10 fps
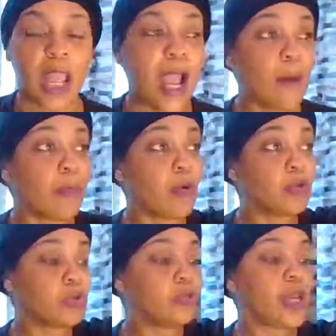I
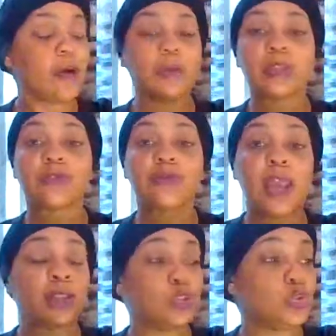broke you down because the
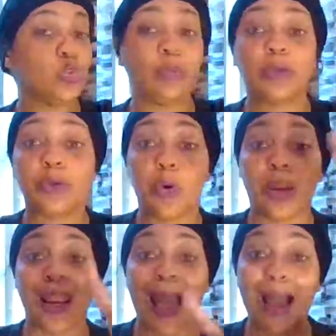fact is you were built
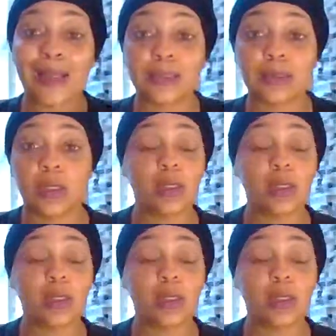on lies.